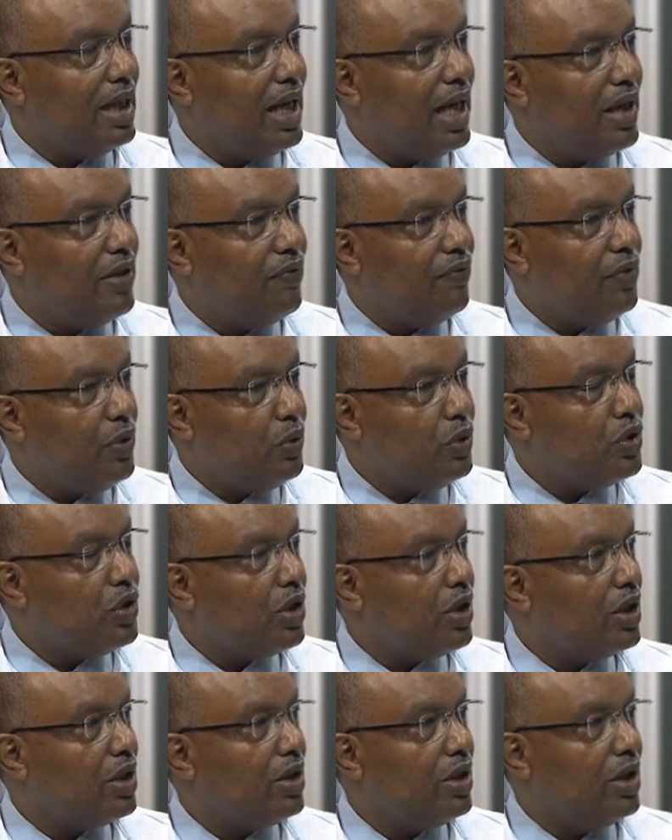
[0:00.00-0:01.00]
and
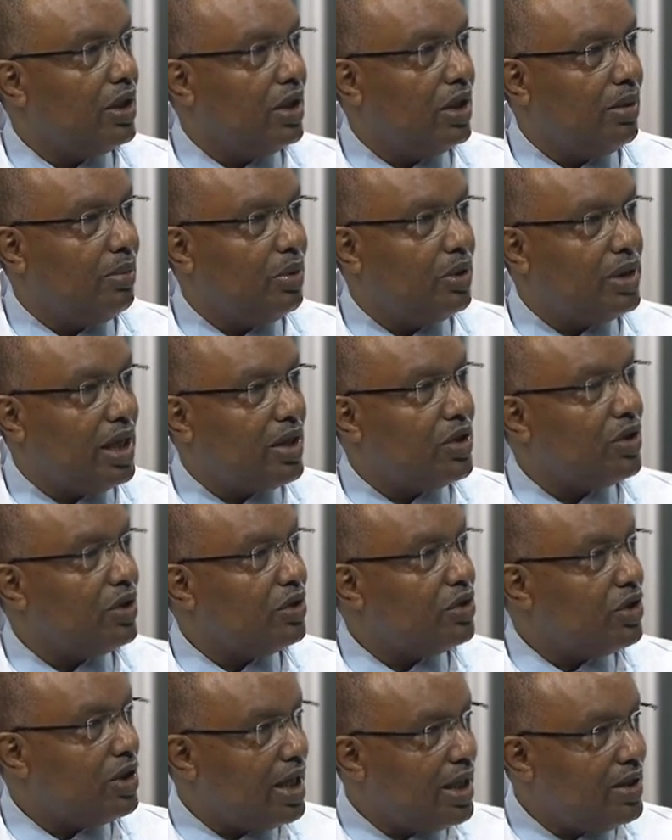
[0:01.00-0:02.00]
future potential
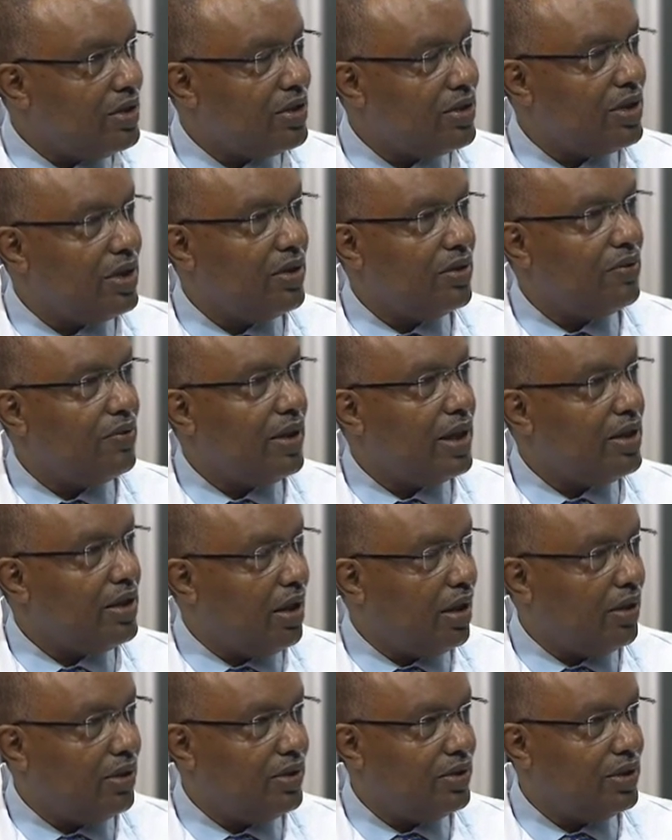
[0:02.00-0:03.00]
changes in
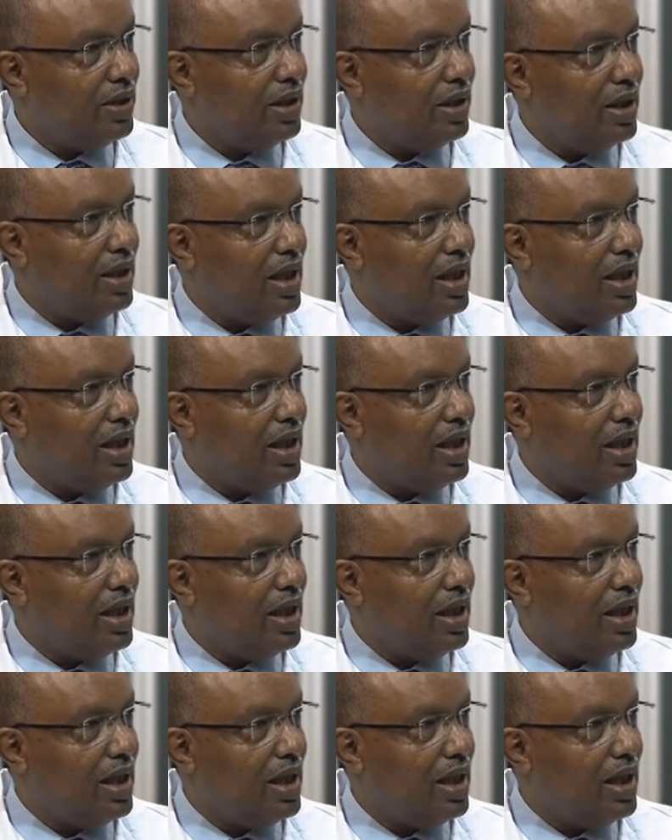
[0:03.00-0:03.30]
radiology,